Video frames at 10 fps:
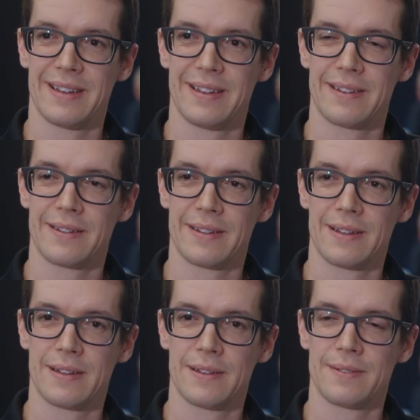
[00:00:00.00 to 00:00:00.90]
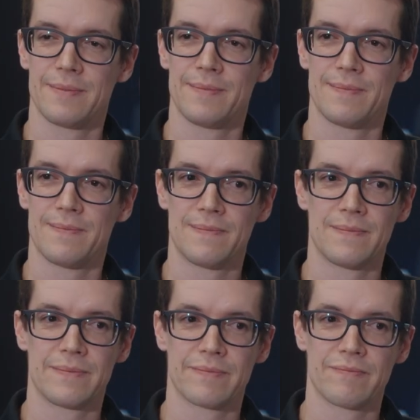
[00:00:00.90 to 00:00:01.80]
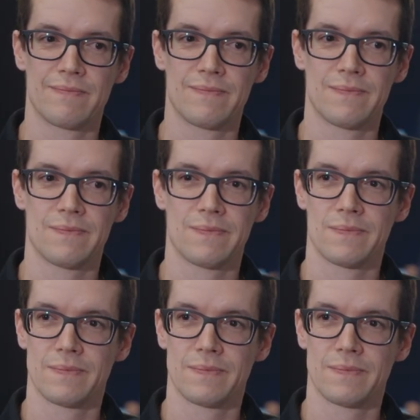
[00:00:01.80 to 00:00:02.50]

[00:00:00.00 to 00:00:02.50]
(not speaking)